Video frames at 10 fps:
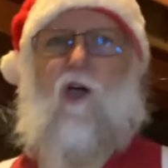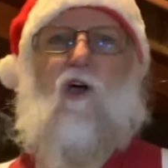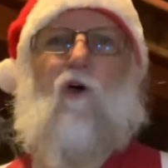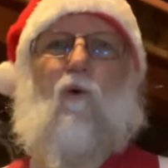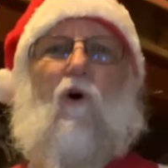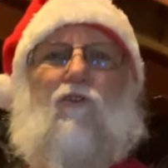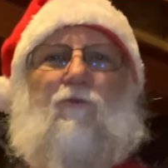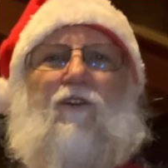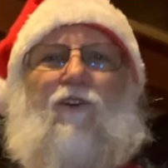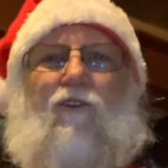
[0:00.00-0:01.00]
Welcome
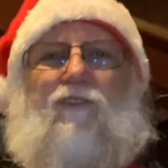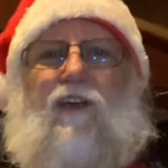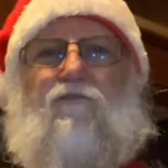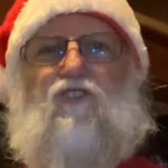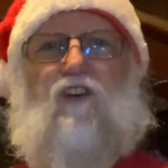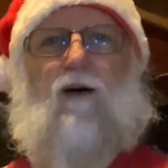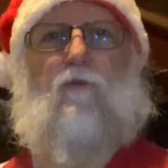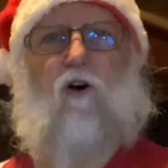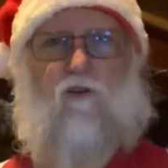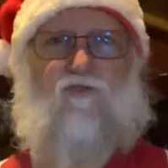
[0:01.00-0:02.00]
to Dark Dave's shop,
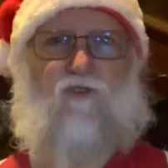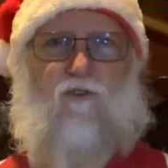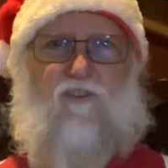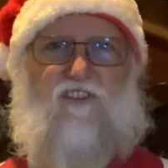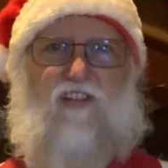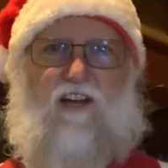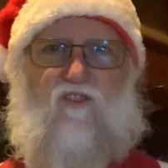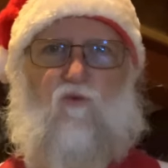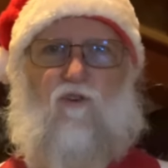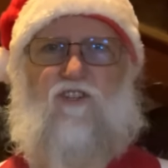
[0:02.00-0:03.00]
also known as Santa's
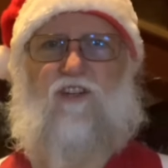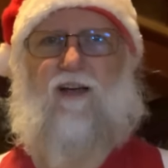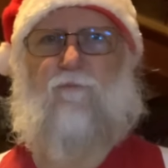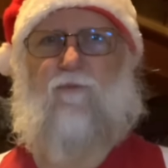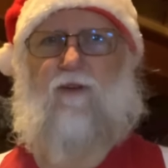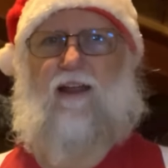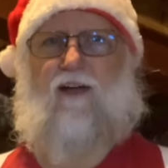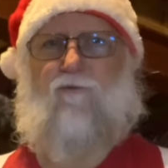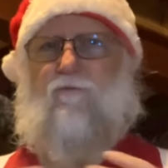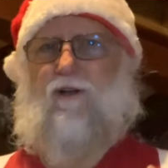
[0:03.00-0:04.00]
workshop.
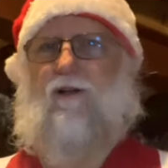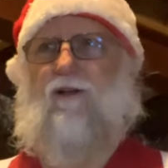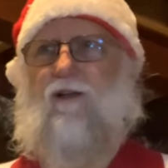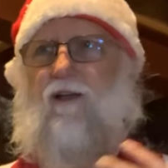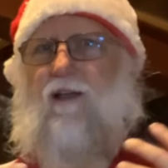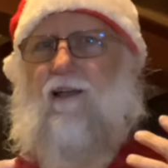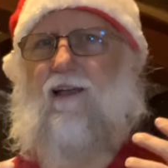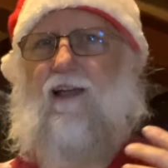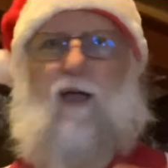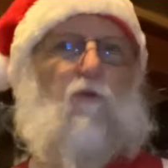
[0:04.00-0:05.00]
Now,
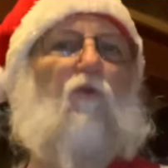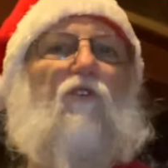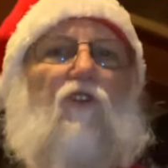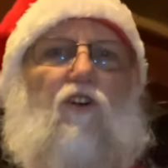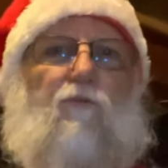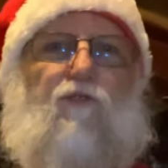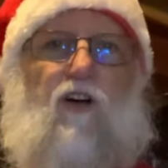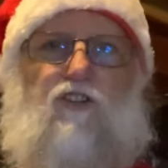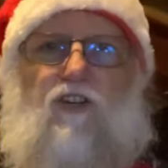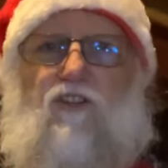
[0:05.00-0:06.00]
I've been working on a
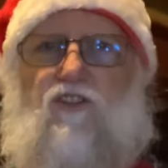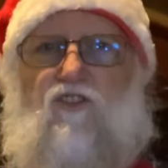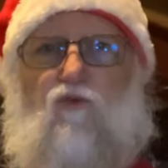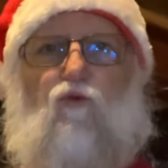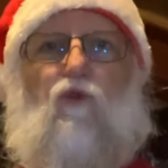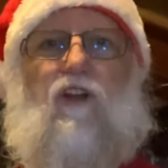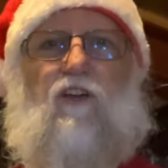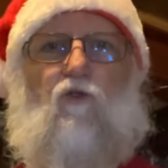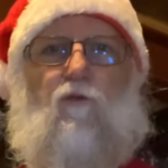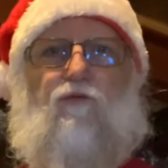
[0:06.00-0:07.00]
project. This is a really
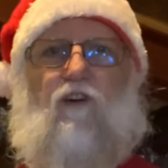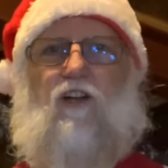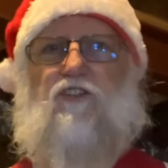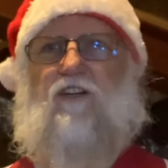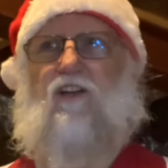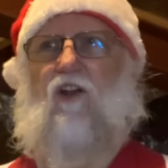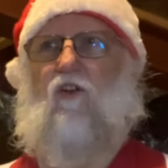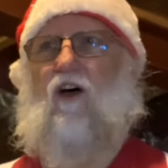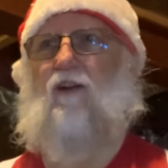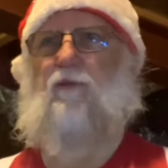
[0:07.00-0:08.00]
cool project. A
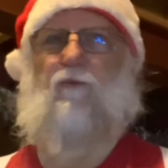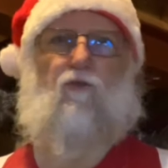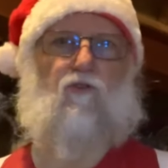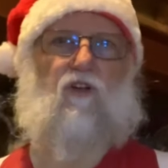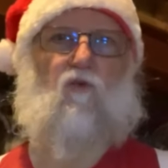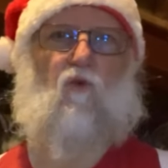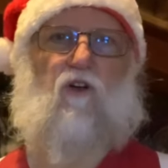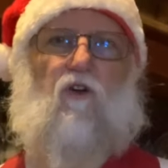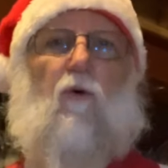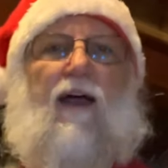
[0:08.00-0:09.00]
lot of people are going to want
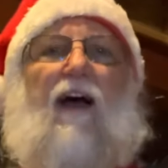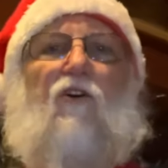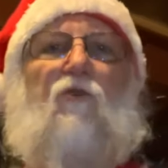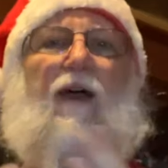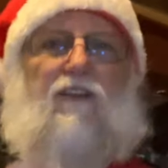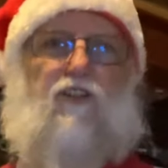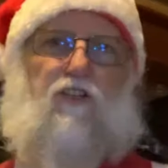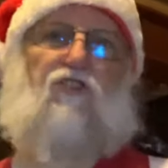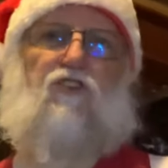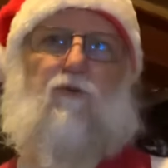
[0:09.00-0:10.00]
to know how you actually
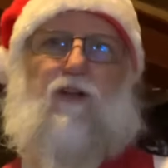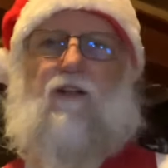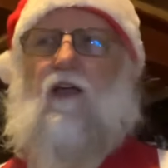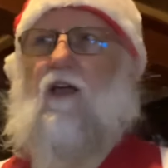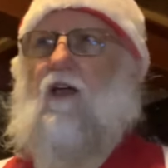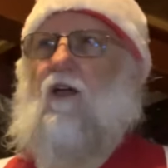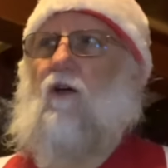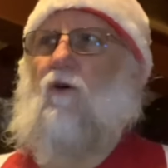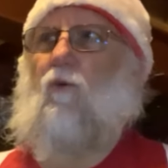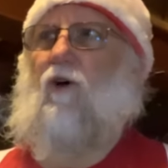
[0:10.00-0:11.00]
do it.
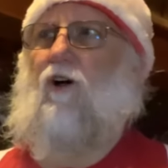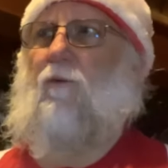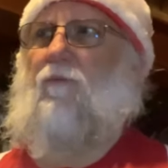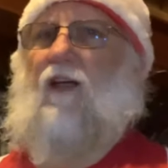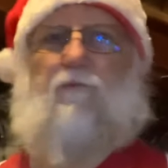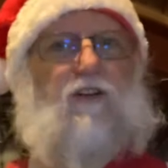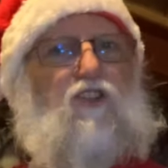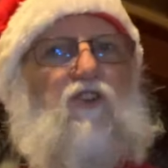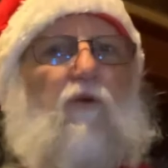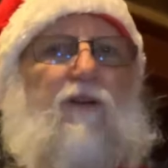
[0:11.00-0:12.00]
Well, I've been
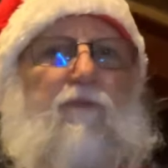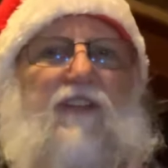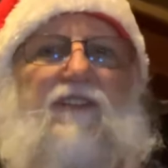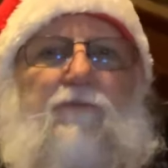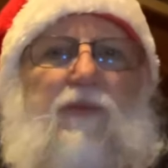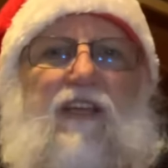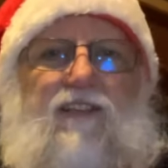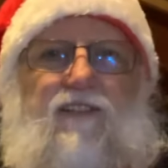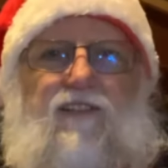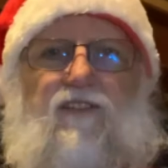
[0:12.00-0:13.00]
showing bits and
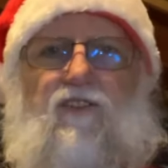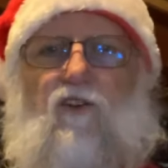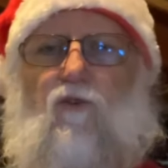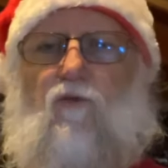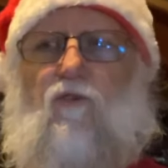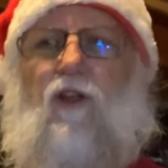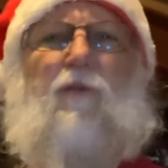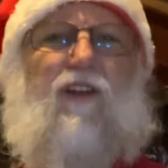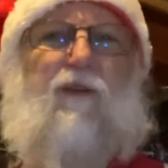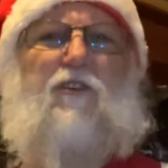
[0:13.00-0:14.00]
pieces, so let
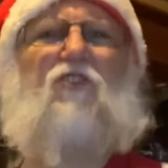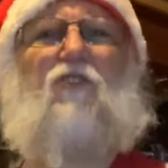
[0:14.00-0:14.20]
me show you.